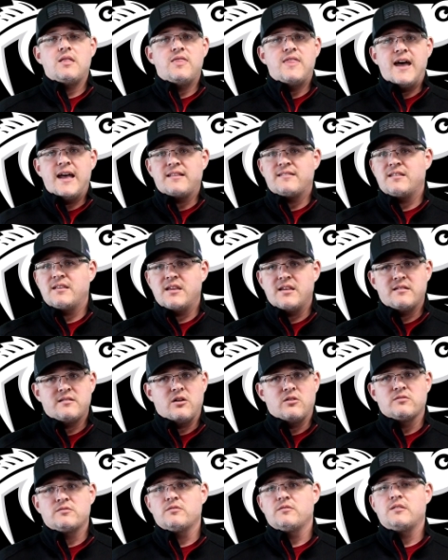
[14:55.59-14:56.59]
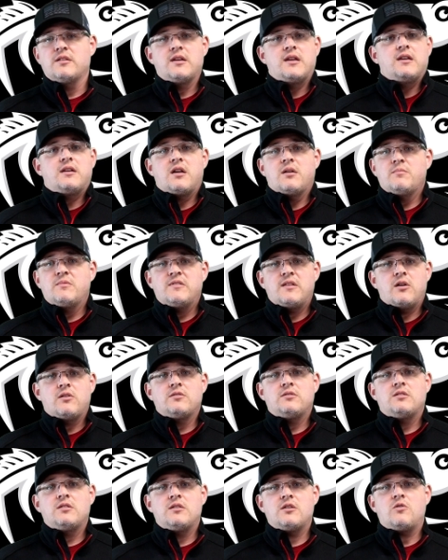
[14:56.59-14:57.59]
that is also a thing. It comes
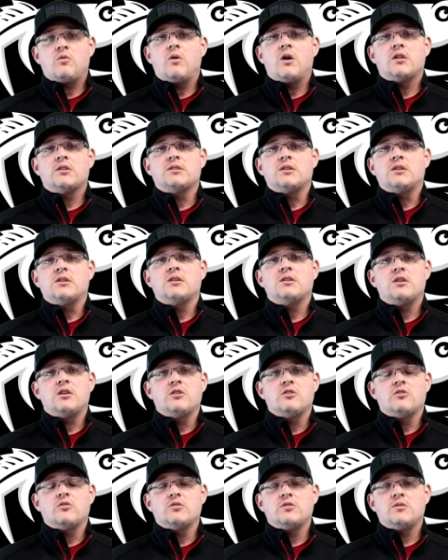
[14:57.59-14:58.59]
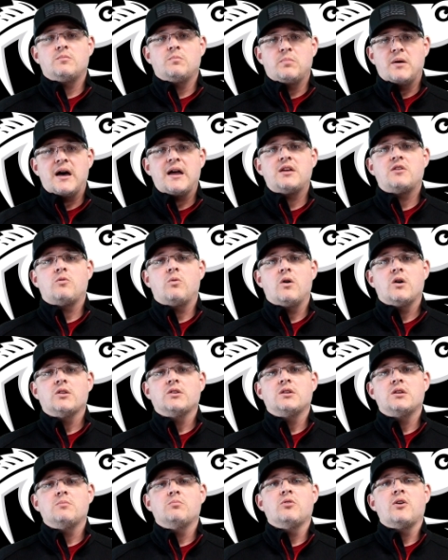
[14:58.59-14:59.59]
down to the quality. Buy
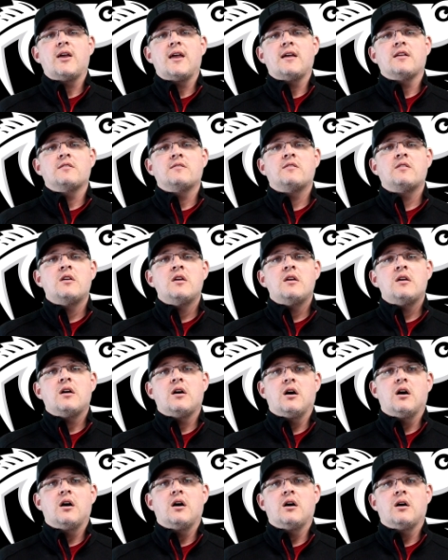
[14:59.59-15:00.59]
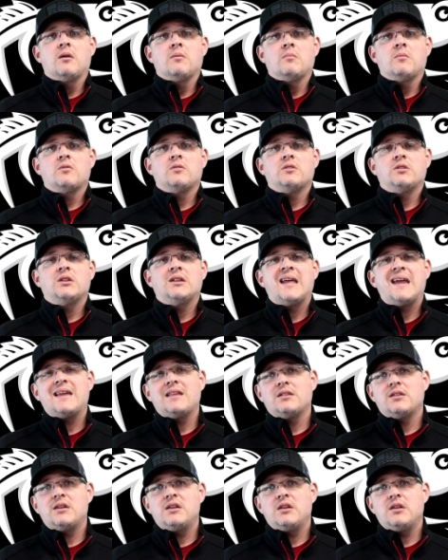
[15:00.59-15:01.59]
quality brands.
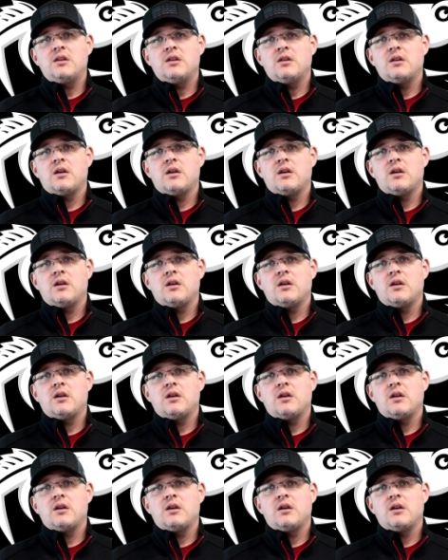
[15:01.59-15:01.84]
Lately,